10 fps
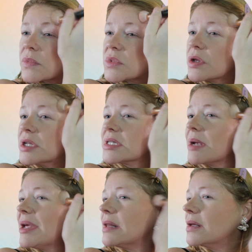So this is
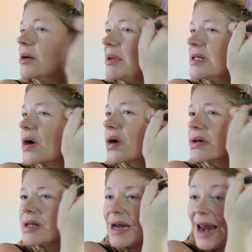gonna be a little bit
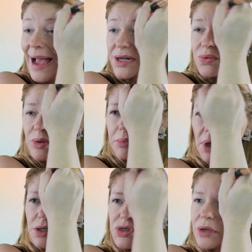darker than an actual
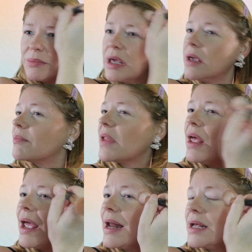blush on me,
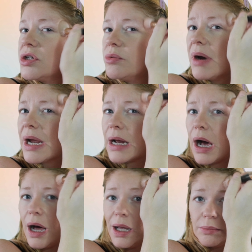and I do bring it
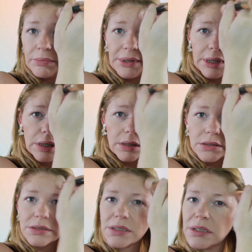up
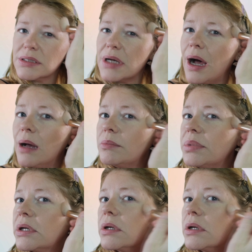to the top.